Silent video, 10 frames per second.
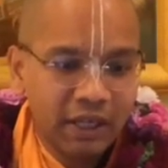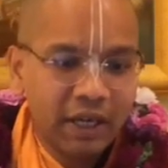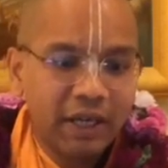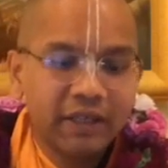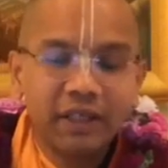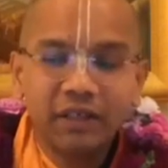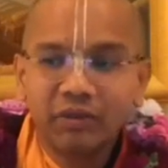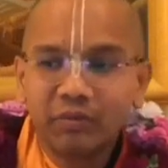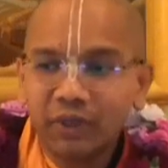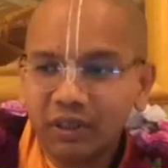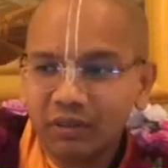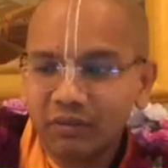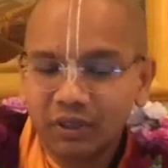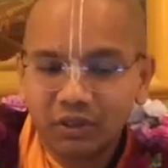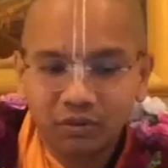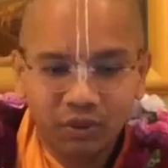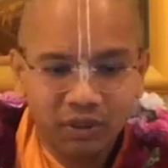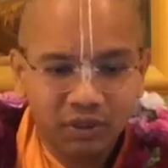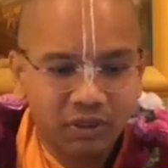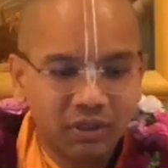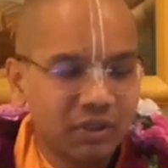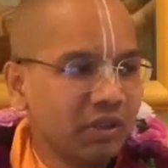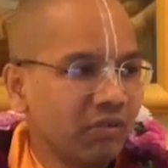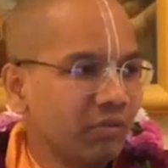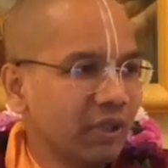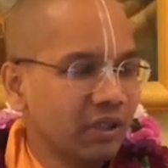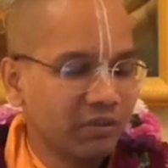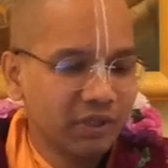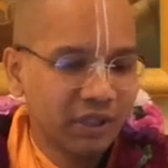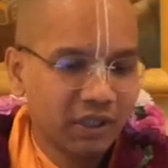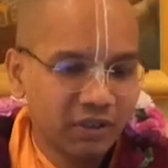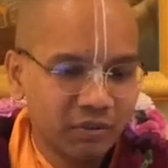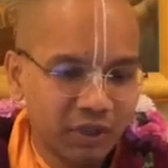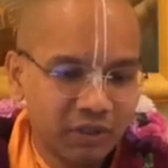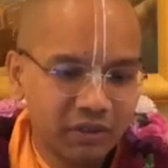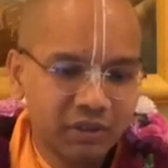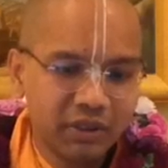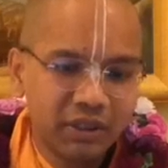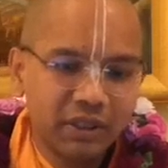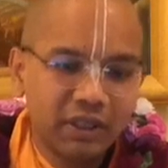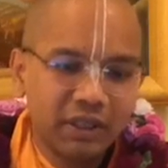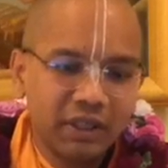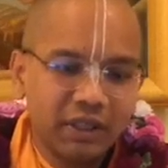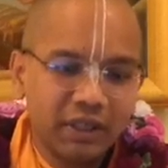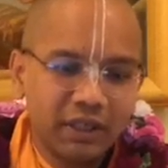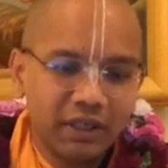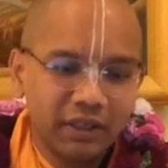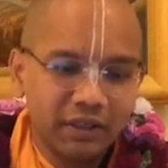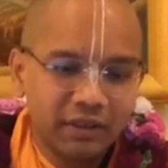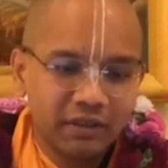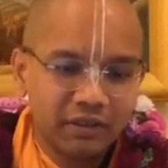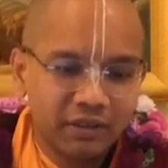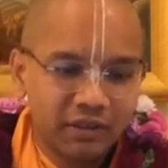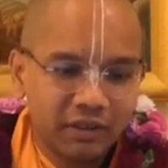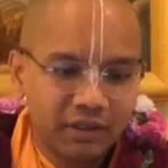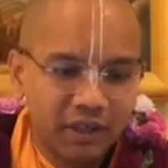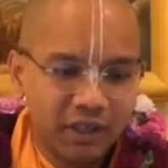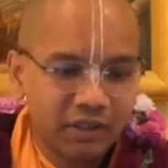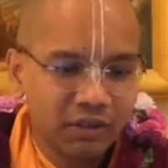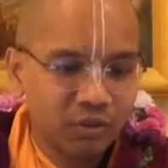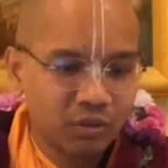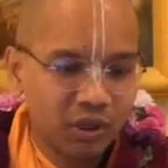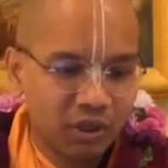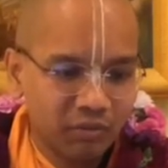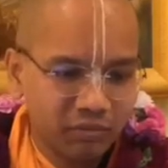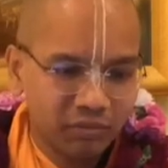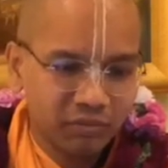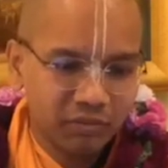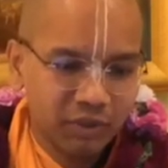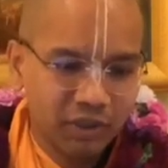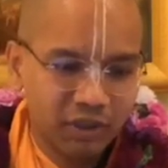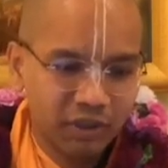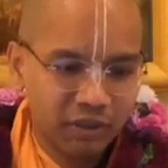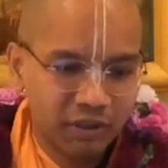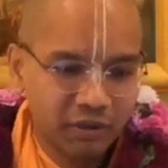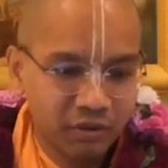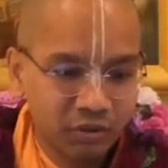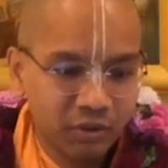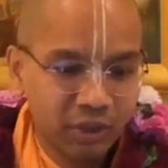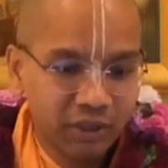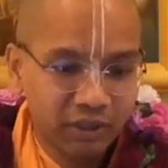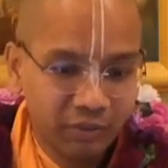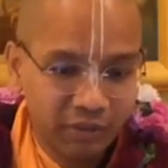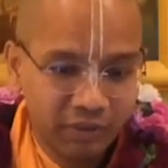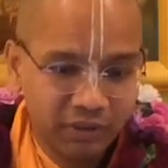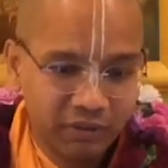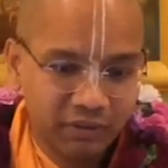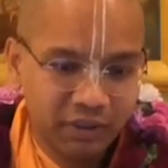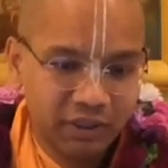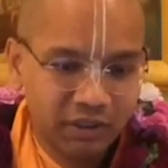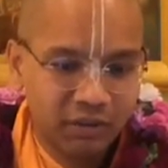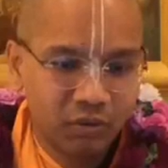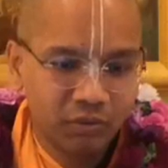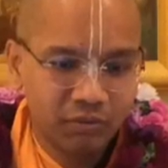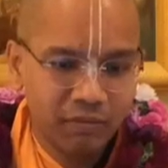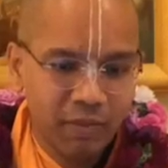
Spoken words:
And he will mingle with the students, he will mingle with the Englishmen and others who come to the Bhakti Bhavan, that's their home.